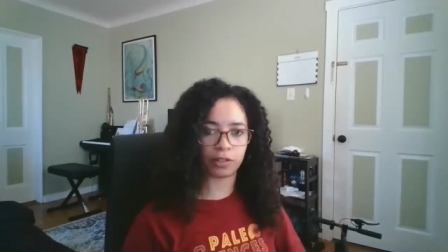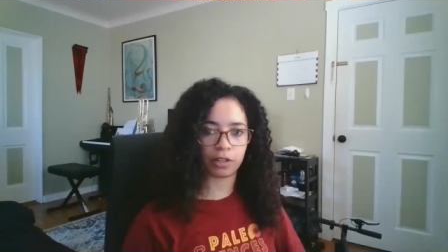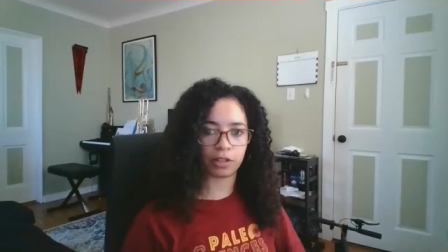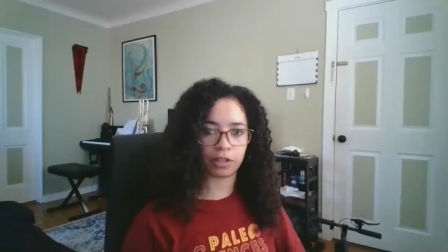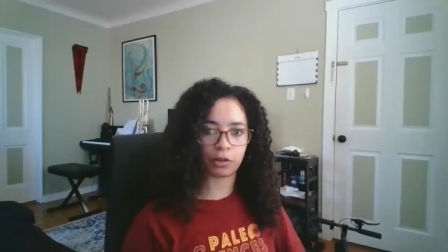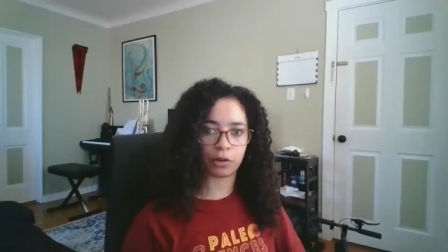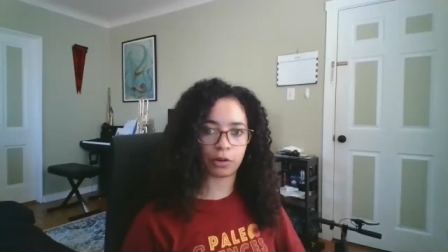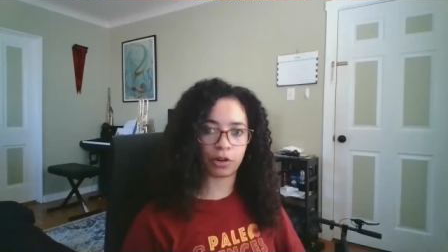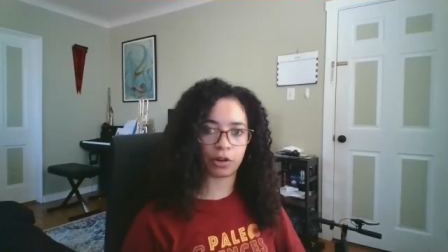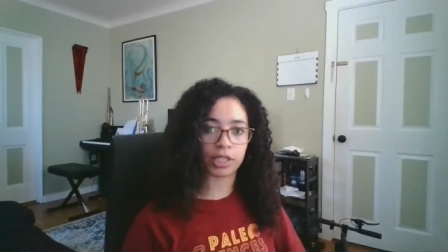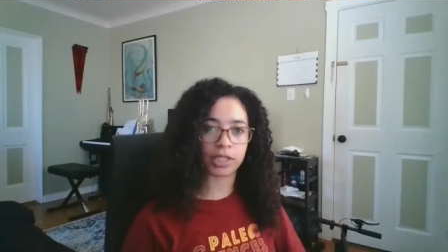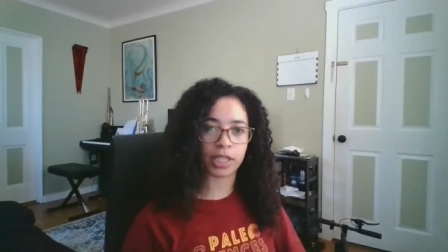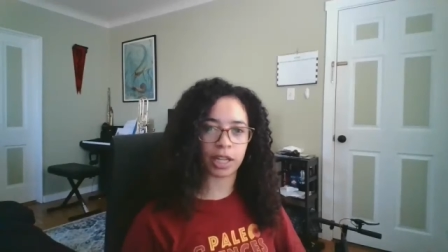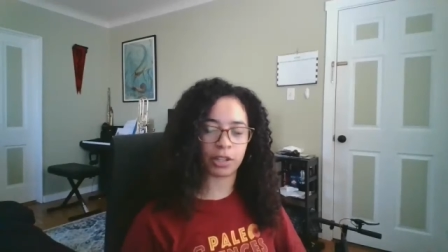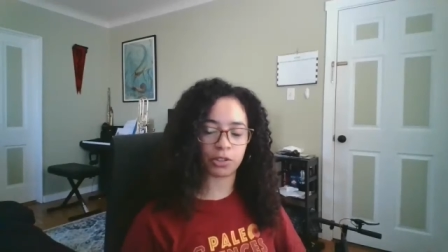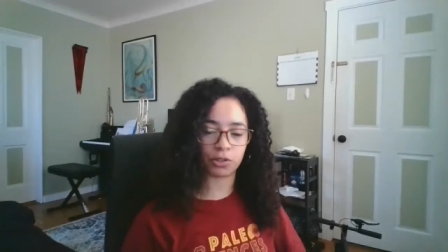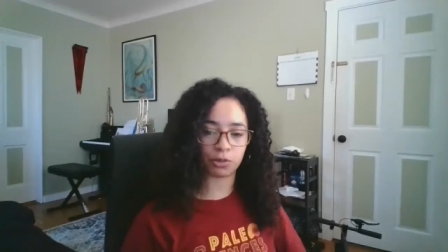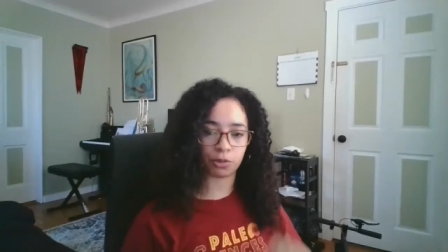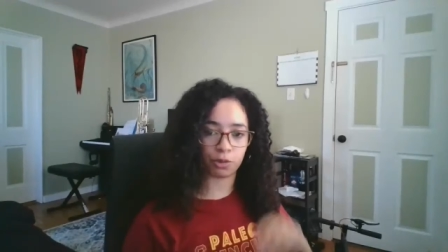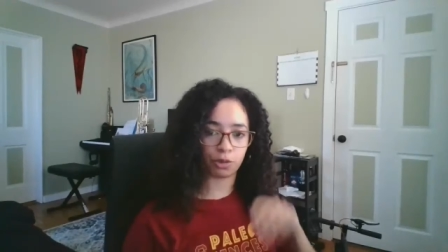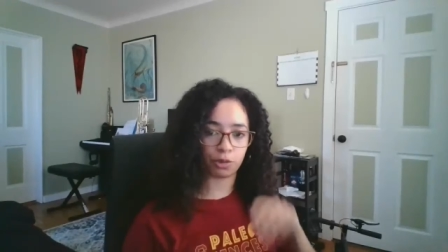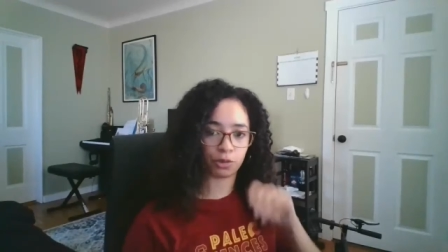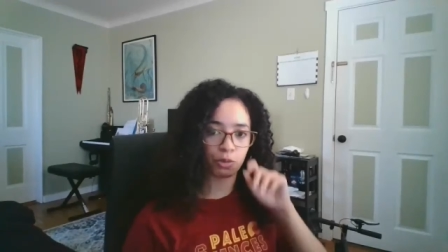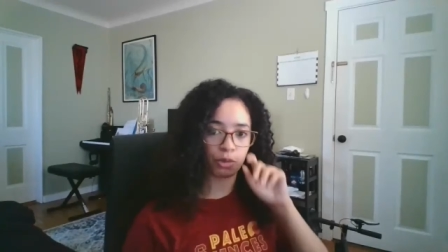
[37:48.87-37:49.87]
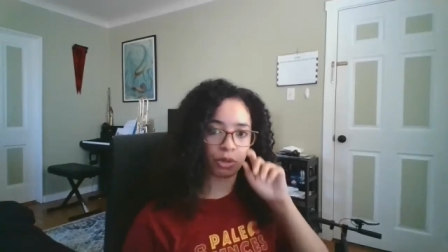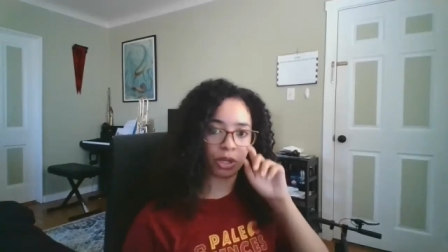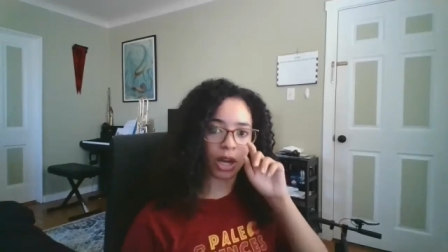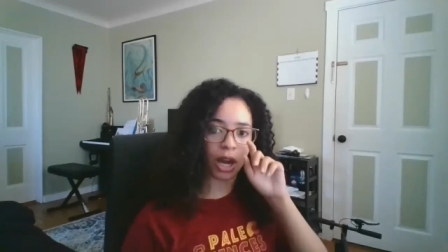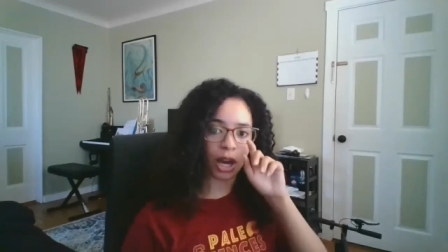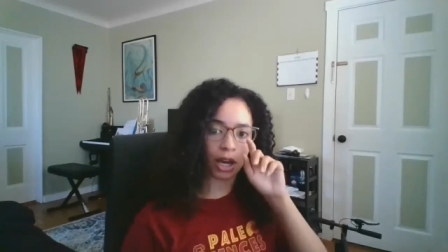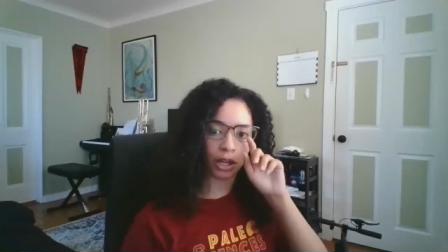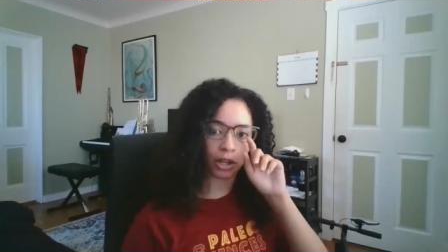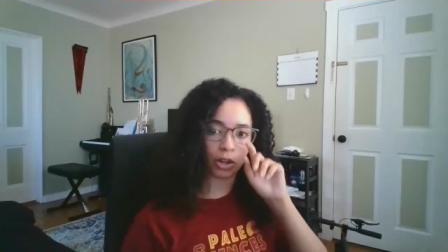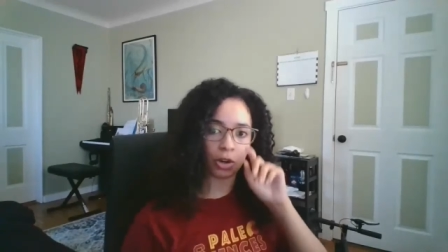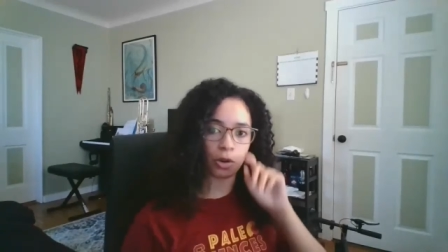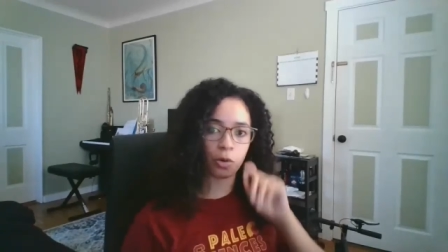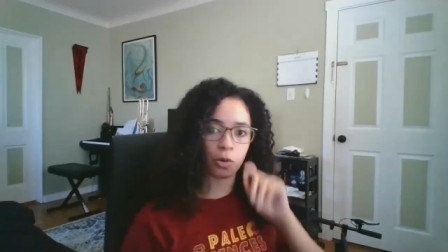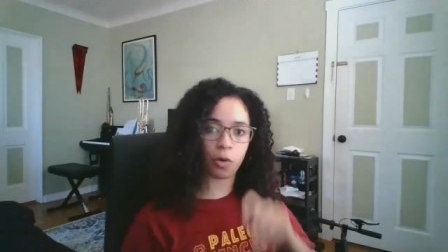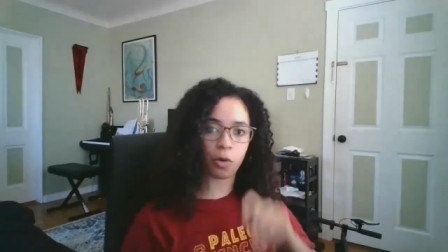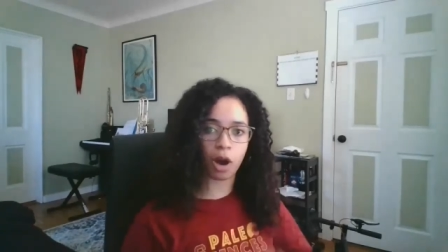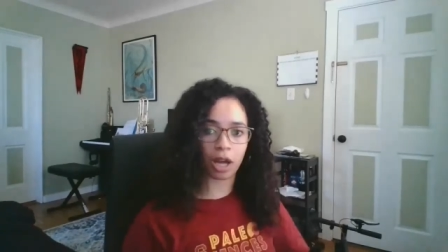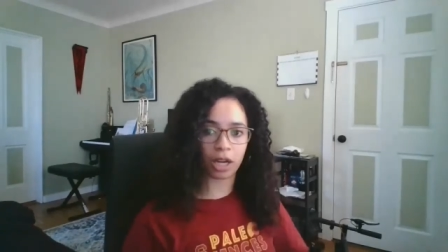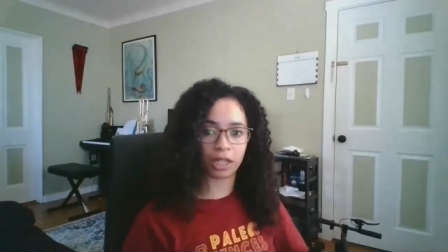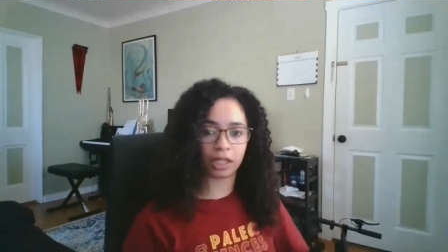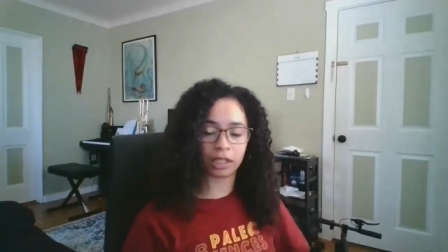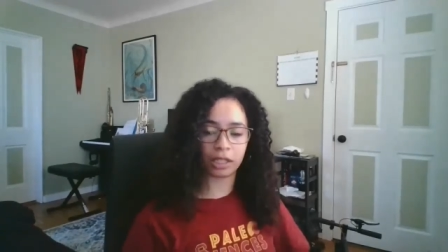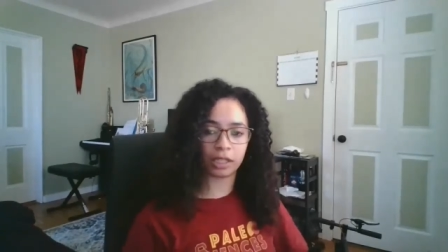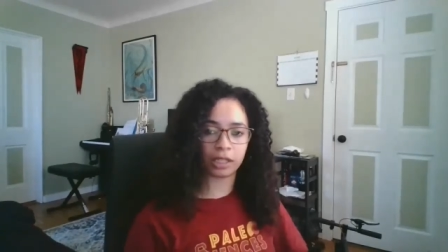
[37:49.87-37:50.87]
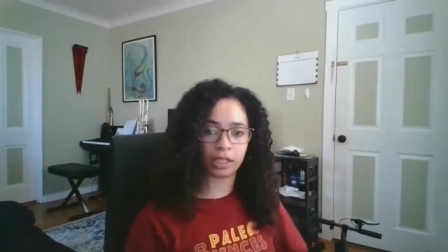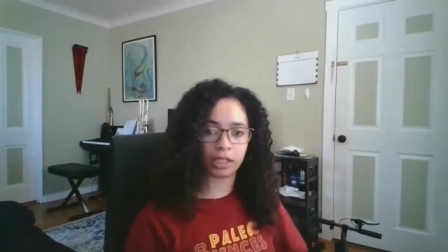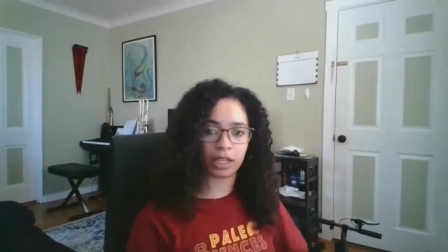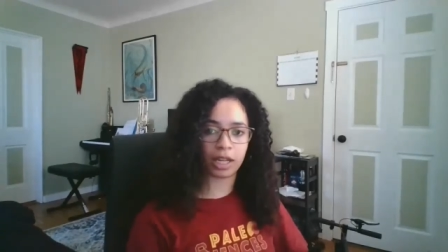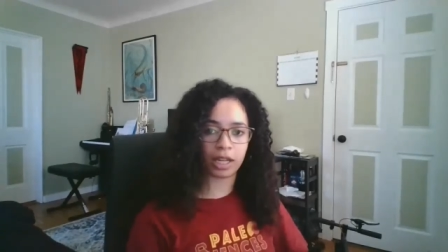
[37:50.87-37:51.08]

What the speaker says: Of course, dinosaurs were not aquatic